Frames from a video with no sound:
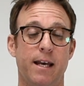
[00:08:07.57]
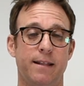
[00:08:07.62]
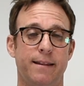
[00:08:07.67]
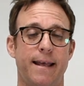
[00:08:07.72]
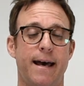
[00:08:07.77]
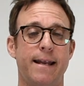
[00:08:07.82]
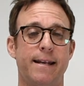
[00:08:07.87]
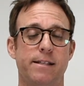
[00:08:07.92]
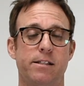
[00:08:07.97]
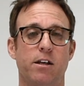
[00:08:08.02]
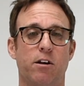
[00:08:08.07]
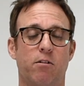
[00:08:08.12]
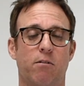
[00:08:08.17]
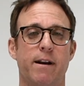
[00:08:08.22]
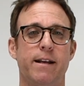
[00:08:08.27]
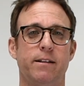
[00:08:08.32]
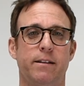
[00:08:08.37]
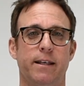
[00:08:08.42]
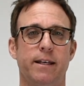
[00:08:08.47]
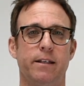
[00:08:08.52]
That is a
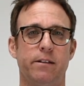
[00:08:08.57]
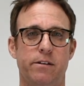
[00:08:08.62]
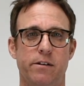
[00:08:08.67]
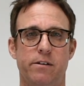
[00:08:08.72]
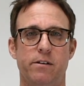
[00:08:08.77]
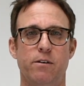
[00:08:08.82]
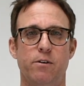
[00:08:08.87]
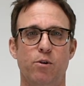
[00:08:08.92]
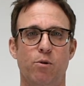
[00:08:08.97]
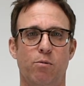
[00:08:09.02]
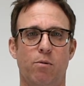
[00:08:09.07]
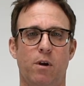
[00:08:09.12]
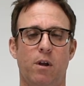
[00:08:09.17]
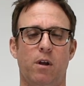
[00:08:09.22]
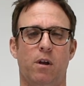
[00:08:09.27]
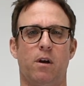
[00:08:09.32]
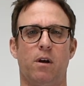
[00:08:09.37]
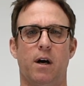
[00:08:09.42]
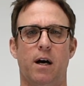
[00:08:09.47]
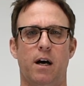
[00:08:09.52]
great thing to do.
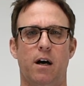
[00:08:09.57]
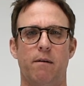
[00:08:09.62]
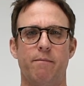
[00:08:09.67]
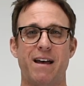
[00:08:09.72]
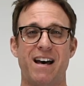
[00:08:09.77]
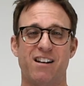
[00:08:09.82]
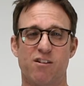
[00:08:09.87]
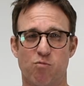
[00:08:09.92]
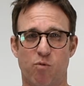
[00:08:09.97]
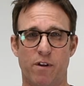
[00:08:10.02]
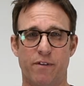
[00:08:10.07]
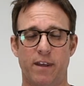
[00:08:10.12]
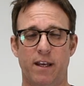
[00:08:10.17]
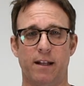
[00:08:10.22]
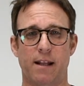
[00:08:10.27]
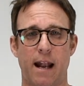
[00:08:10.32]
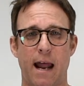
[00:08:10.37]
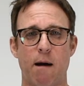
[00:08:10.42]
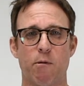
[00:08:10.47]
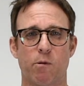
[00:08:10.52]
That is one thing
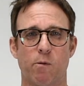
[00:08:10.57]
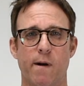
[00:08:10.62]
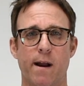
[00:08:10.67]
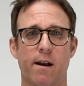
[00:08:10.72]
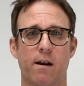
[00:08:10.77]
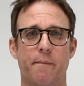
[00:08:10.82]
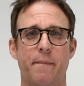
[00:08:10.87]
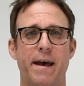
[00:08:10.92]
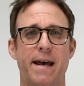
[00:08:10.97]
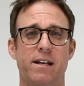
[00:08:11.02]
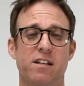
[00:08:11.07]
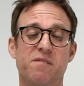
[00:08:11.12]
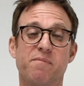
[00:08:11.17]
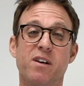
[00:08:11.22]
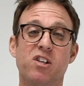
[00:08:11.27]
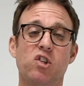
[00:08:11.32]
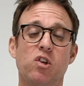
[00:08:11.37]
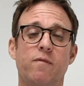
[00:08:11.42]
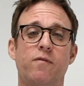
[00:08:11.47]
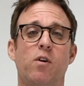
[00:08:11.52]
that I would recommend,
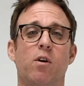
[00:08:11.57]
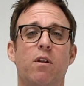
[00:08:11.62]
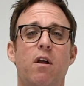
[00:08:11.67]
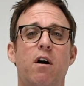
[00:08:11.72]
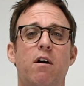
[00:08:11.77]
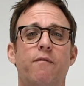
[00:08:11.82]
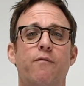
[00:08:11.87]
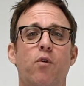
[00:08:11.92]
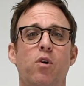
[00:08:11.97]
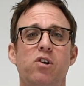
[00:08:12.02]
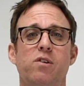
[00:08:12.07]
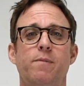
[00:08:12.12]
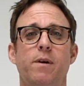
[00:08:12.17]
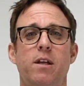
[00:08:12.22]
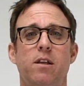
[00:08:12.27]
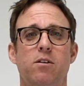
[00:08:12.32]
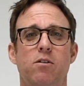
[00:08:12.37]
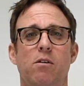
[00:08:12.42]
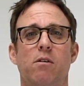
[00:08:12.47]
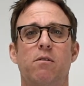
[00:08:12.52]
especially if you're law
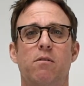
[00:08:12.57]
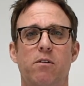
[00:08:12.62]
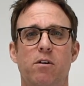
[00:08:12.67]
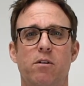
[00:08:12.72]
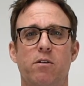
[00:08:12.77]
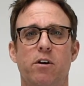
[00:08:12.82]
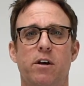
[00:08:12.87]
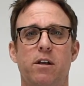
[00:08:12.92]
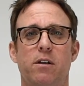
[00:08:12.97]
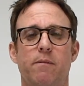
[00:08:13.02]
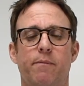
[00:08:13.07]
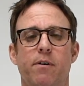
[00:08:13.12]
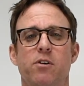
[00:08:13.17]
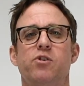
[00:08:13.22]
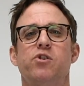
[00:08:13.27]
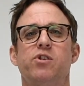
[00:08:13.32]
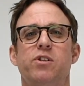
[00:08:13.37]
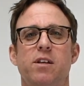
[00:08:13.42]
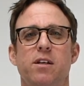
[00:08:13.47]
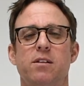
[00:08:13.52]
enforcement and you're looking to
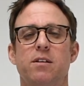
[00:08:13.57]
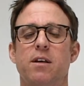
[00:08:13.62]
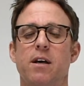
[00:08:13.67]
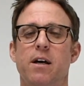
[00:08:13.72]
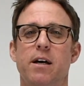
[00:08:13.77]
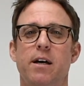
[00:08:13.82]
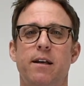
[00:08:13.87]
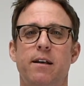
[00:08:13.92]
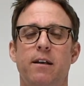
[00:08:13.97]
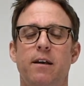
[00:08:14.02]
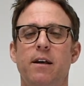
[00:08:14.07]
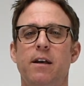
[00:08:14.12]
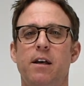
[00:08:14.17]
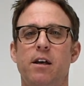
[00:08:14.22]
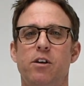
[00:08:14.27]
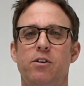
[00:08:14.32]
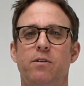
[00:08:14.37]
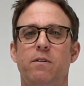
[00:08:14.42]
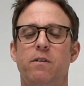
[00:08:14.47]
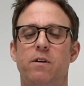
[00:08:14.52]
purchase this gun.
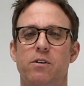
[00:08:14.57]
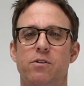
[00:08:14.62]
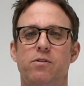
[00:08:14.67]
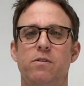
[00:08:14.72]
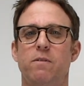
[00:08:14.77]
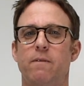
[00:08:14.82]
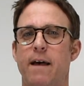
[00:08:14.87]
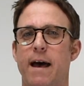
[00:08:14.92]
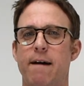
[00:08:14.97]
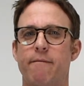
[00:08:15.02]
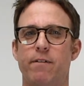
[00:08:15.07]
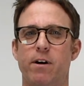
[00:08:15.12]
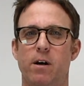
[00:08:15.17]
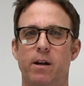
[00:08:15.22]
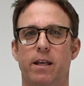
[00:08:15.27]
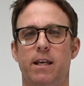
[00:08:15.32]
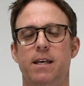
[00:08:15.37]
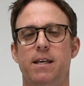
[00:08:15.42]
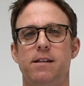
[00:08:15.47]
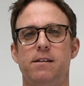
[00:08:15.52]
You can do that
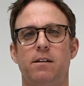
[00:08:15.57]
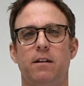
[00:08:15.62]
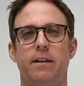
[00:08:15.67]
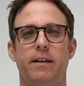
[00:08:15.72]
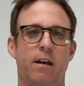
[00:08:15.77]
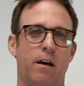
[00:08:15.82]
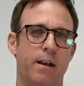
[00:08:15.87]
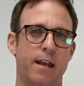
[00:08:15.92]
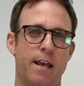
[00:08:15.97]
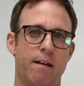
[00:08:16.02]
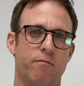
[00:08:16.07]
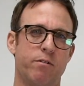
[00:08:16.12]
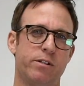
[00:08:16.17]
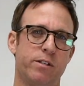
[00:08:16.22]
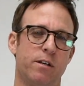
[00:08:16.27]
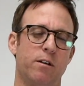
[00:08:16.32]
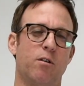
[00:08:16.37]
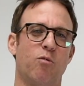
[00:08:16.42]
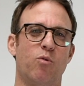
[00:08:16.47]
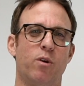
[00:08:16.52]
very easily on every
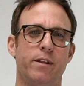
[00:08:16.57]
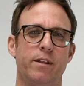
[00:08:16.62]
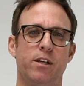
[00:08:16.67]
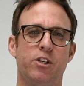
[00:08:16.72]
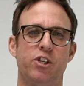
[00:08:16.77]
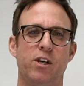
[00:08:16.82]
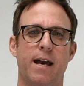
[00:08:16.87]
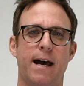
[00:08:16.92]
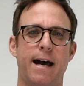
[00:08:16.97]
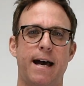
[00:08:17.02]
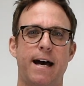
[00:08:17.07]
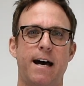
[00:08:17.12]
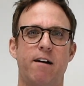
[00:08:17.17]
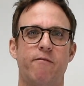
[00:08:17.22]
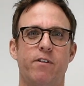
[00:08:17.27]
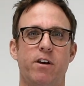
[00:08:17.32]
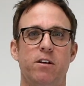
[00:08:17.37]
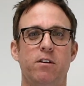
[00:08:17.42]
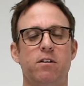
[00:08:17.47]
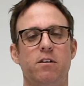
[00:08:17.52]
single one that you
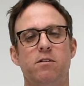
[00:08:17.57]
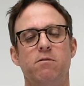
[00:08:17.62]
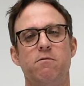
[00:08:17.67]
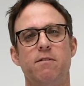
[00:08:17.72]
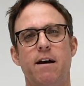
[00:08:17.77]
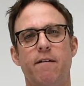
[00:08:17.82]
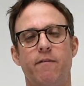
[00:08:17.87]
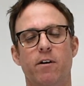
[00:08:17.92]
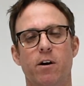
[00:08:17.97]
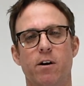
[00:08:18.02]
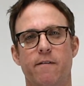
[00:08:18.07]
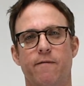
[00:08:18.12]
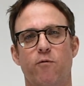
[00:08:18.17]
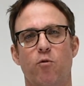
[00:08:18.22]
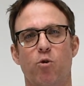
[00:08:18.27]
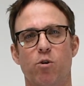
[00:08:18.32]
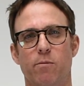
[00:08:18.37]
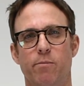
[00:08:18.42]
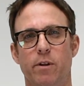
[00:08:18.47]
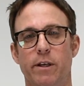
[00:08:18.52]
have, and you can do that very
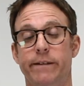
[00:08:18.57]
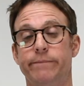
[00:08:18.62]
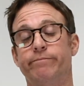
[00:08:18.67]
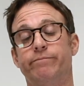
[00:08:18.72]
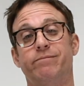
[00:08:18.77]
affordably.